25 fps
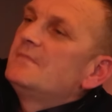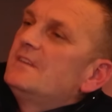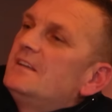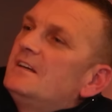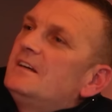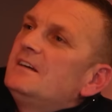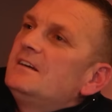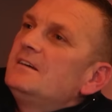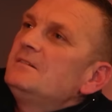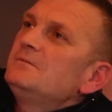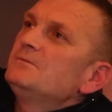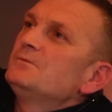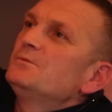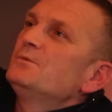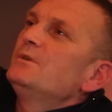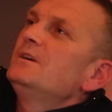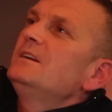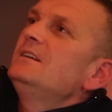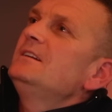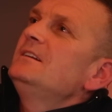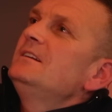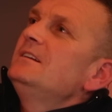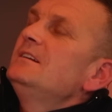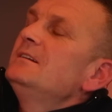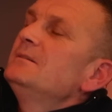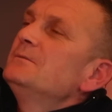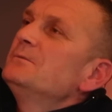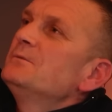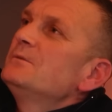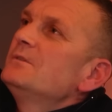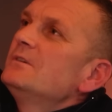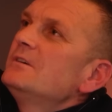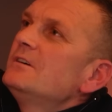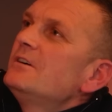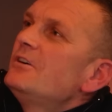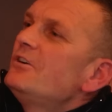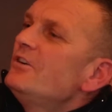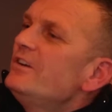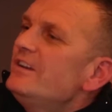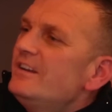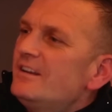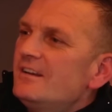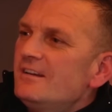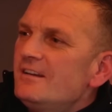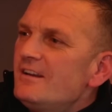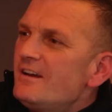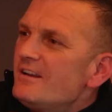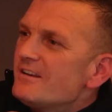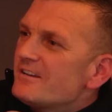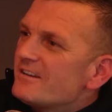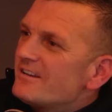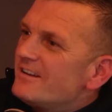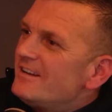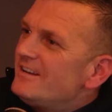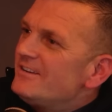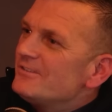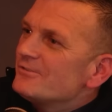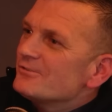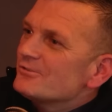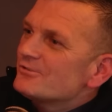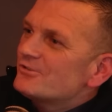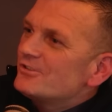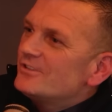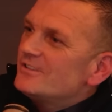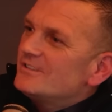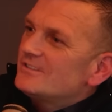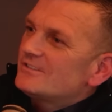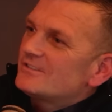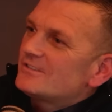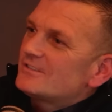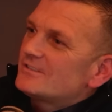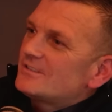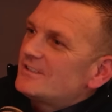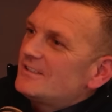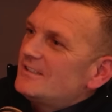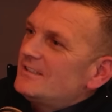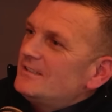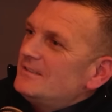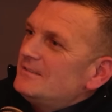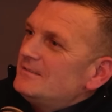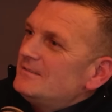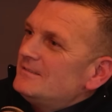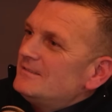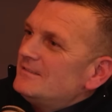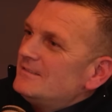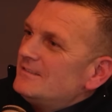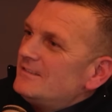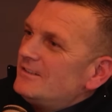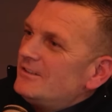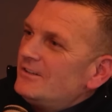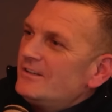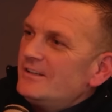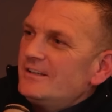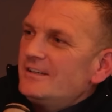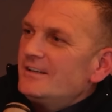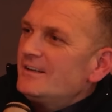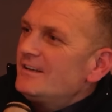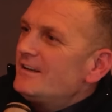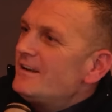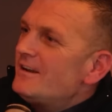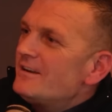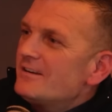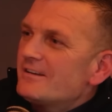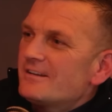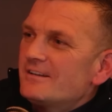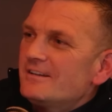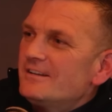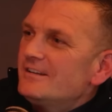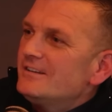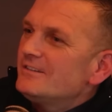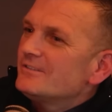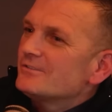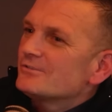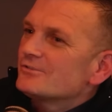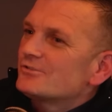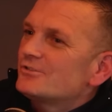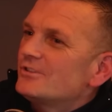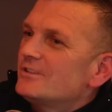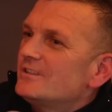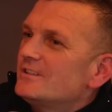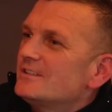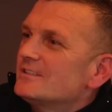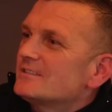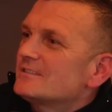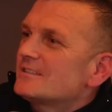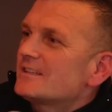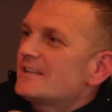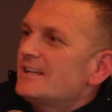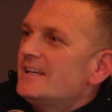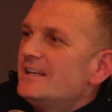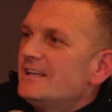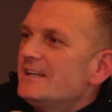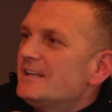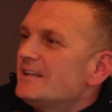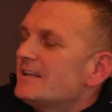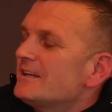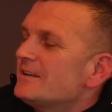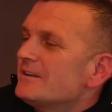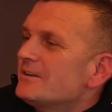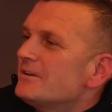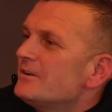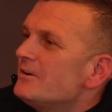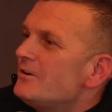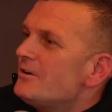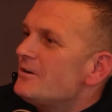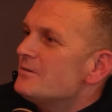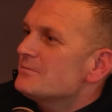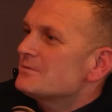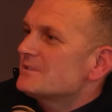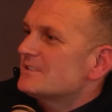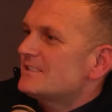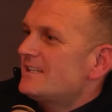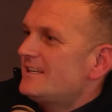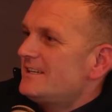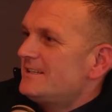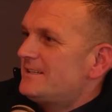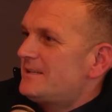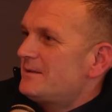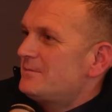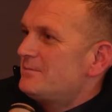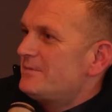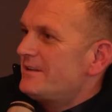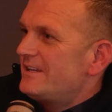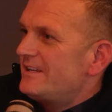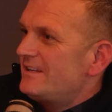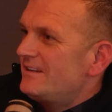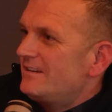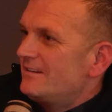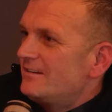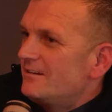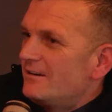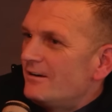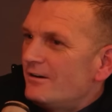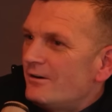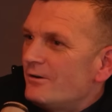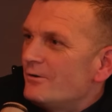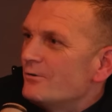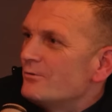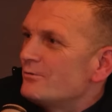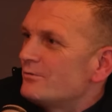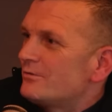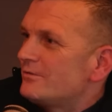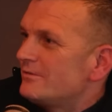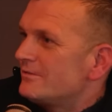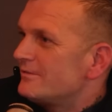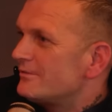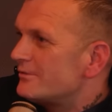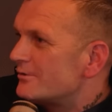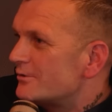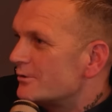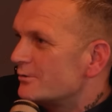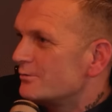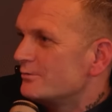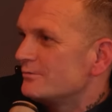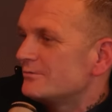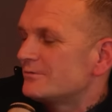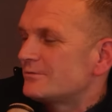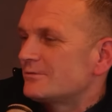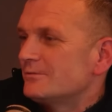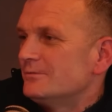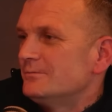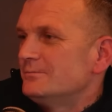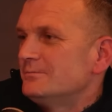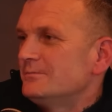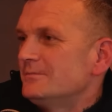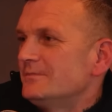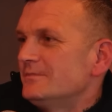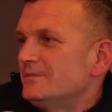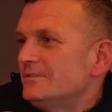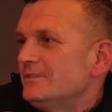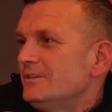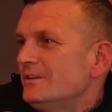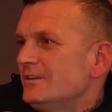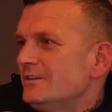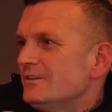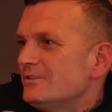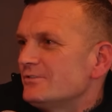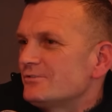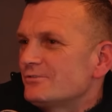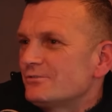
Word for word: Yeah, well, I had a lot of energy, you see. I had a lot of energy as a kid, and I always had to be out and doing something.